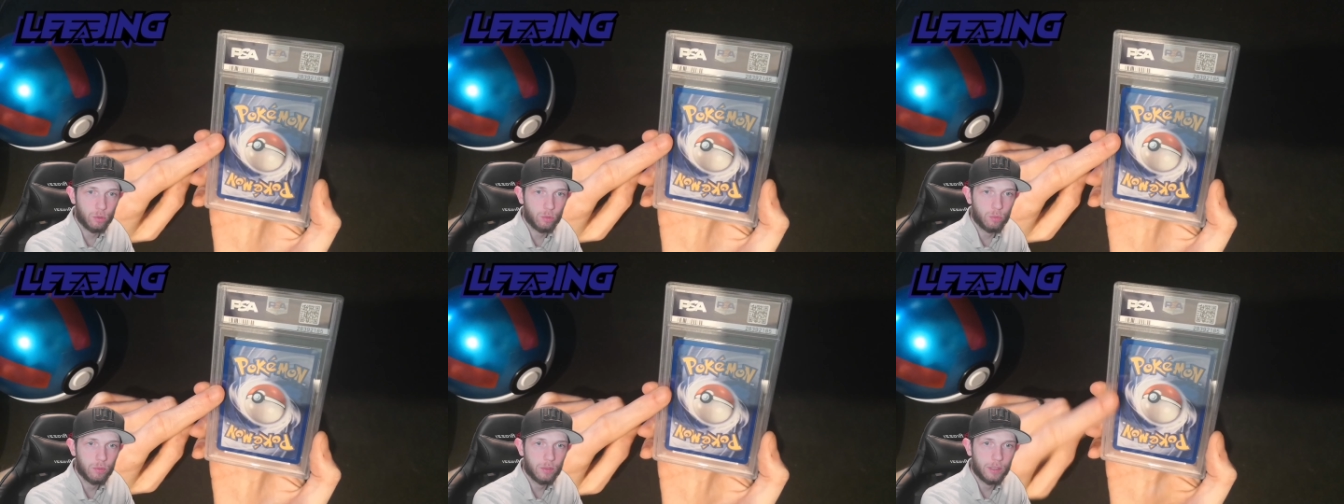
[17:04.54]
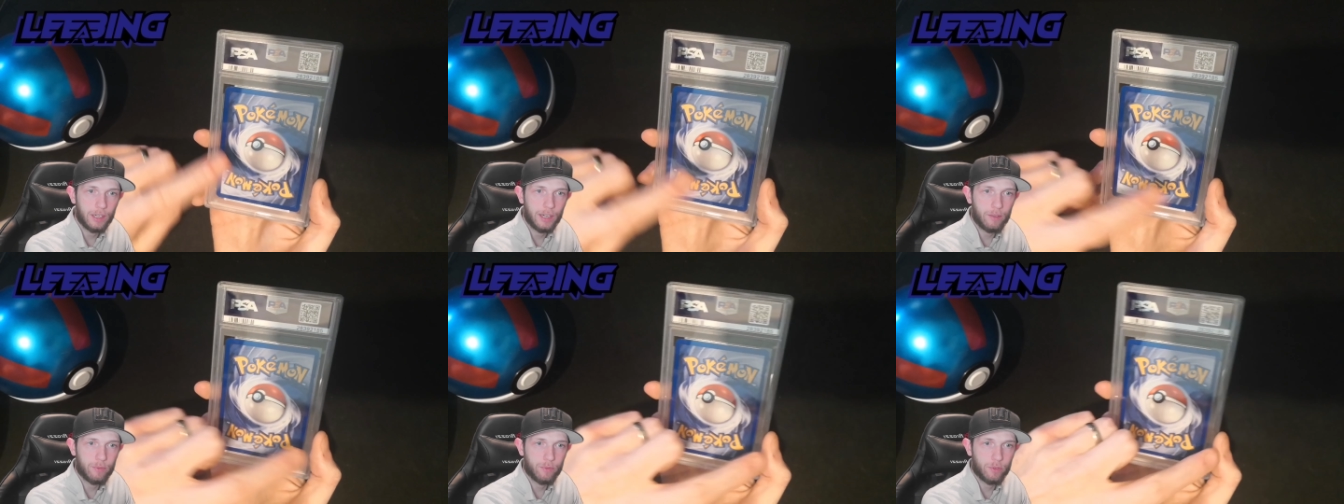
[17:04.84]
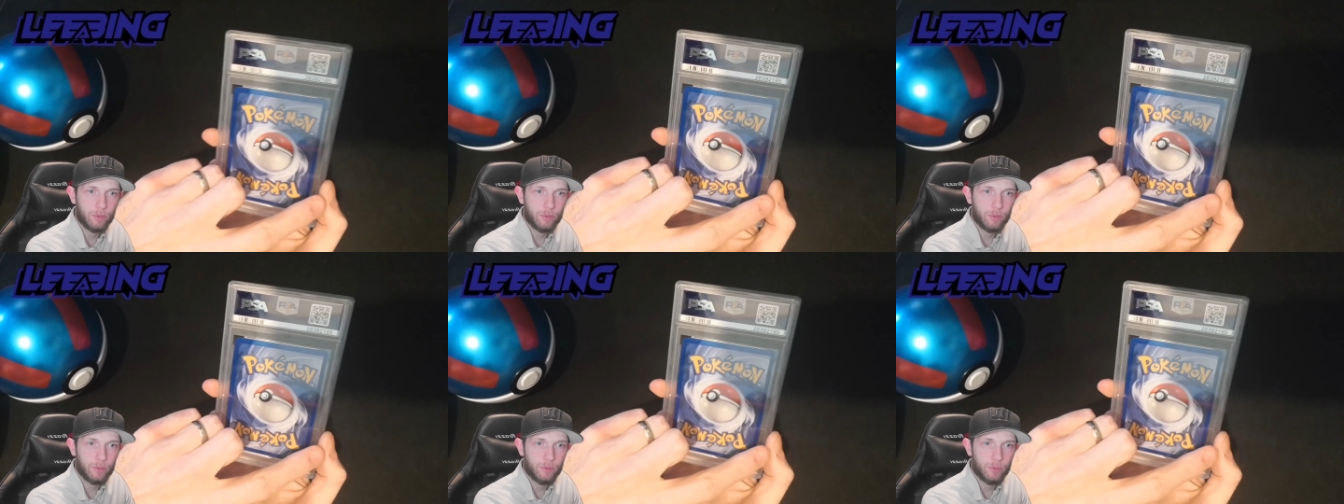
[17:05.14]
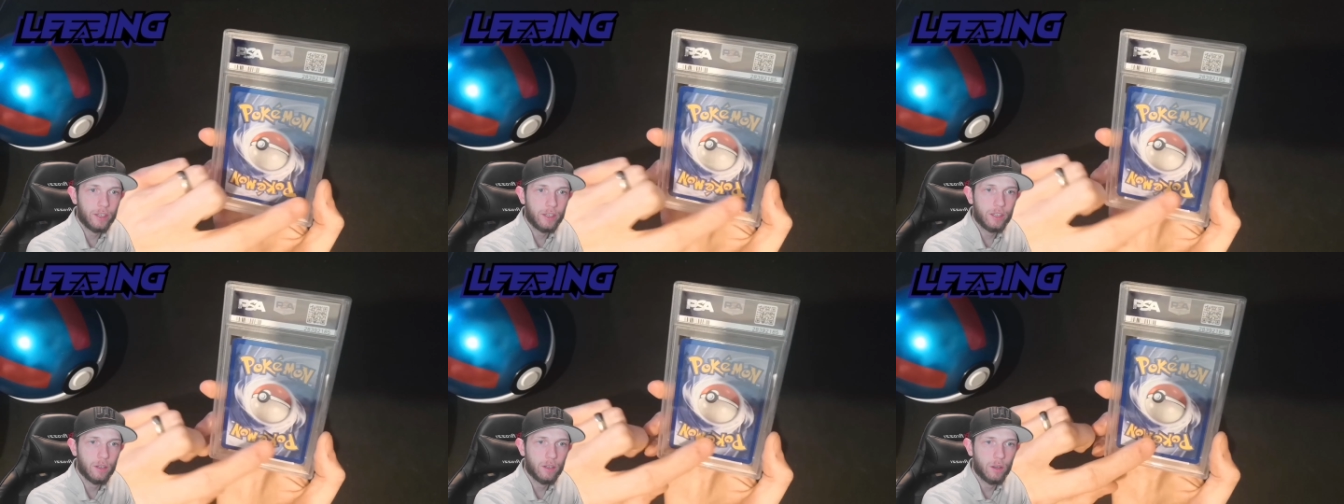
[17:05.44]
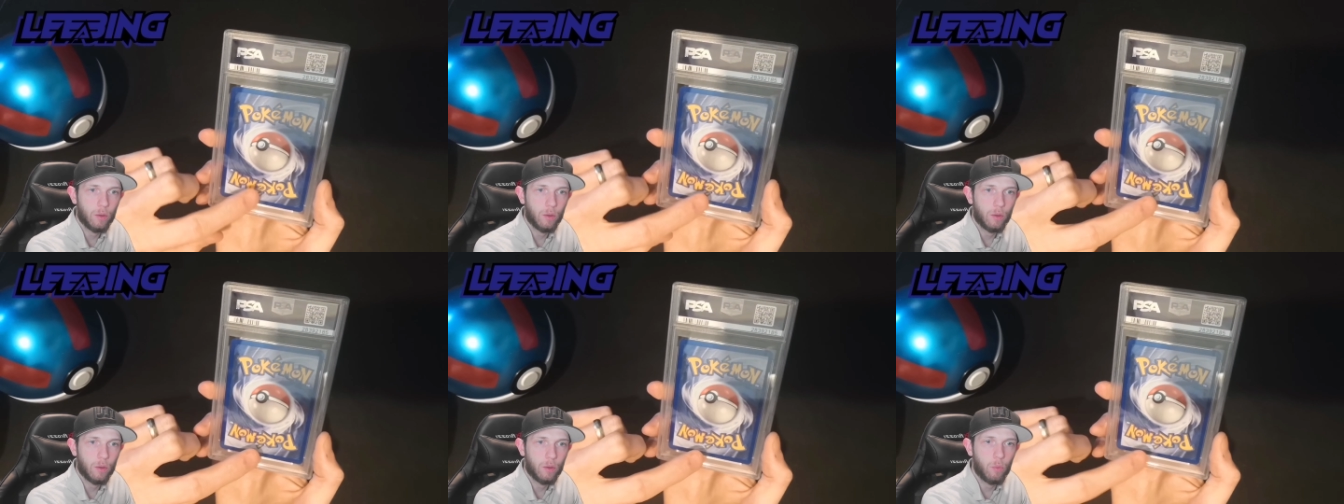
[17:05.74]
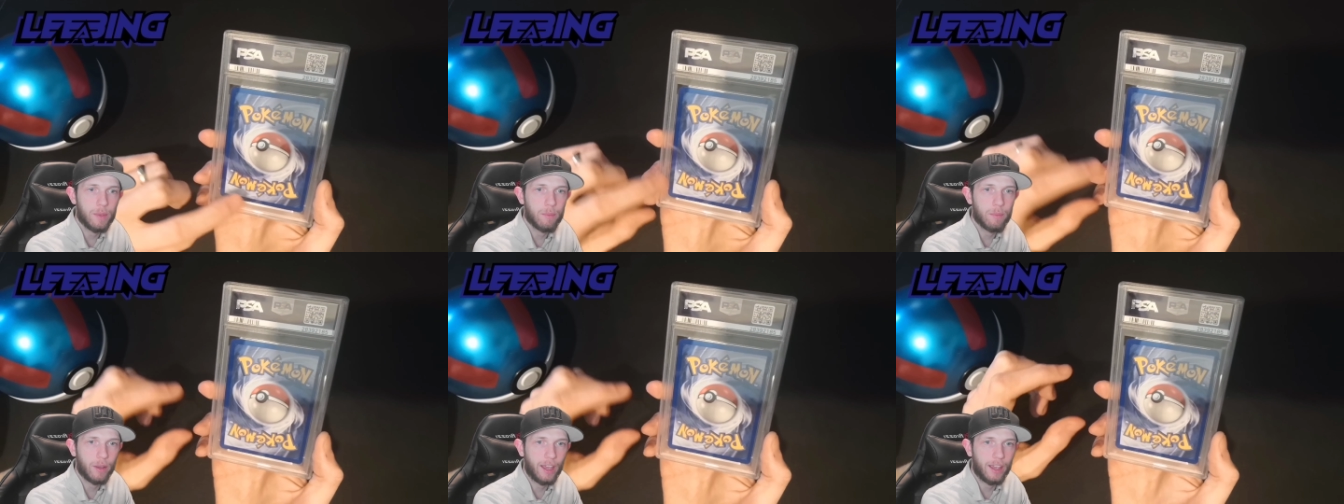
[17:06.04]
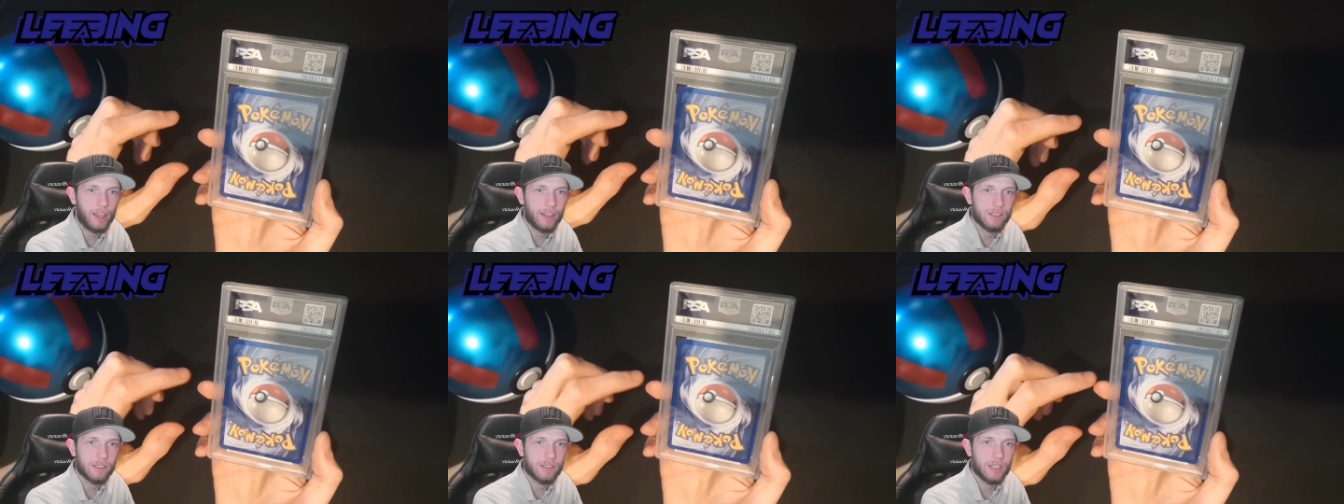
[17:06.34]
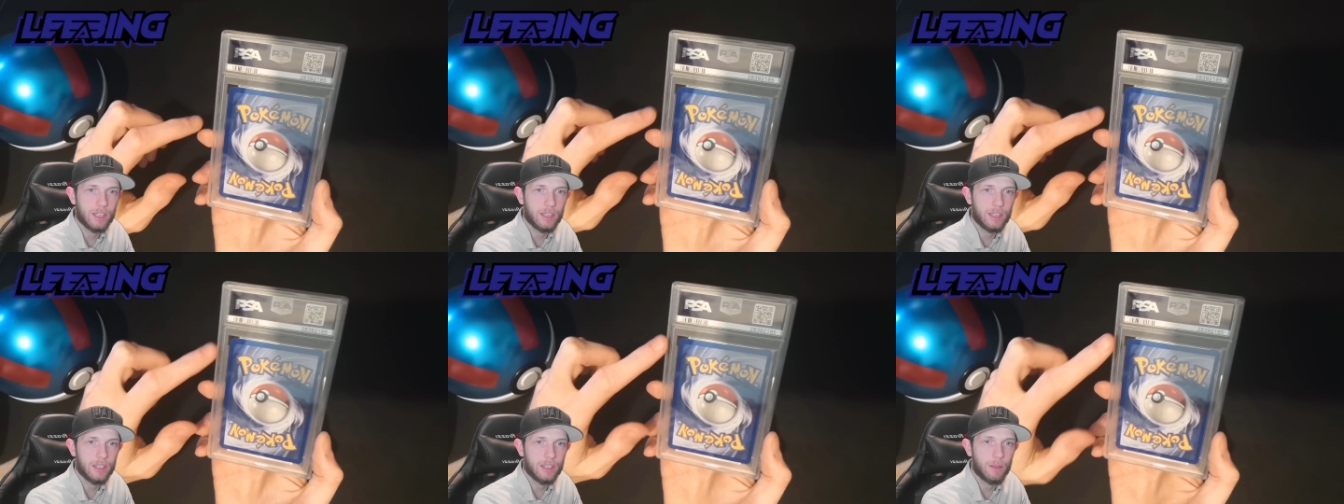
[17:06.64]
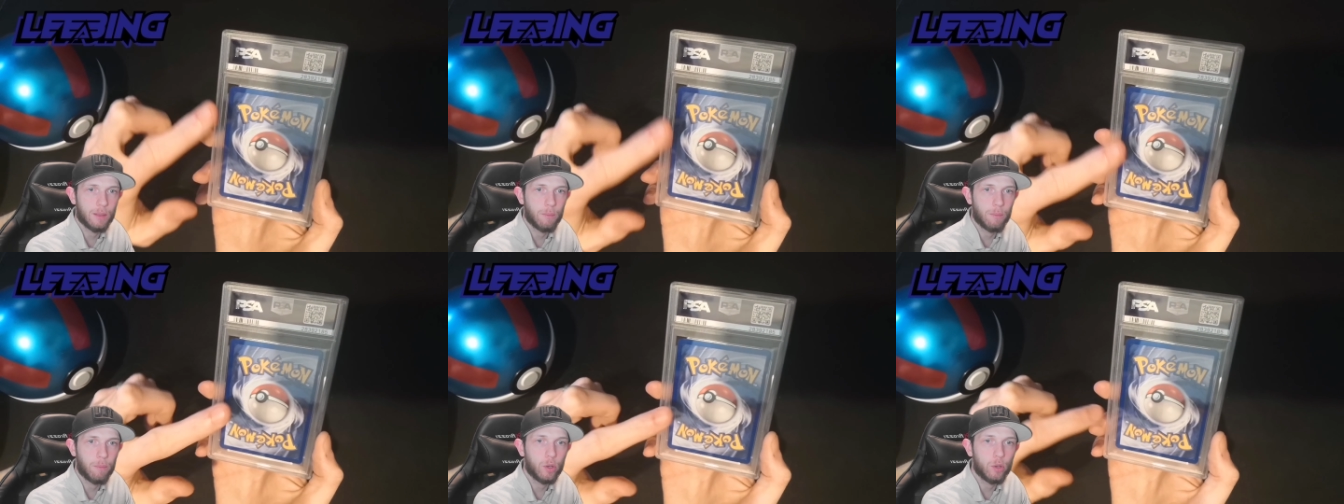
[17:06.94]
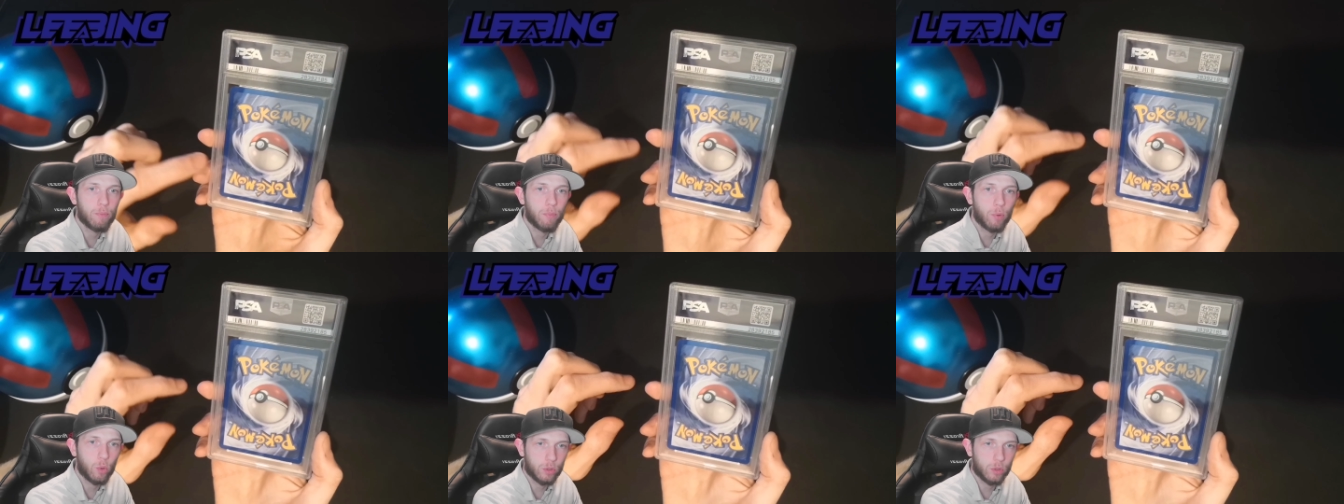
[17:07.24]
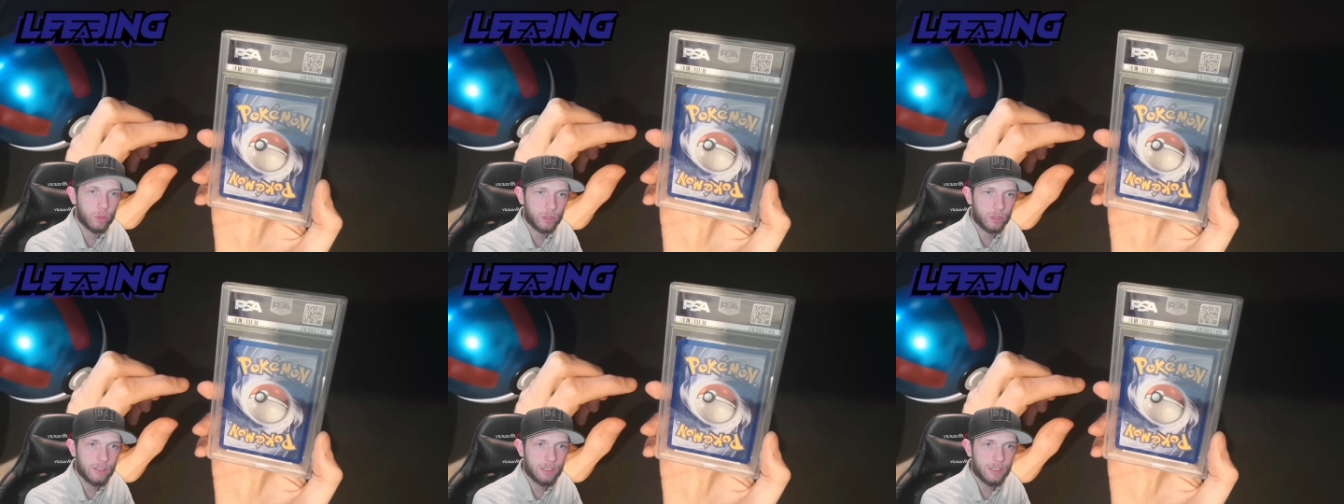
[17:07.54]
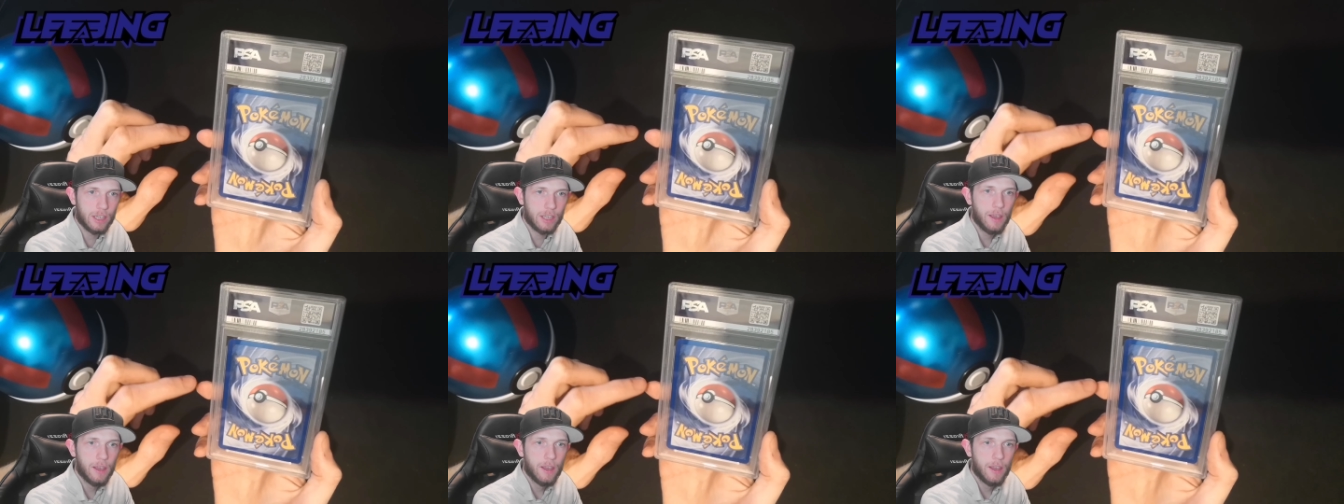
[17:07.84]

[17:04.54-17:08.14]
left to right, and what I mean by that is the blue border you see.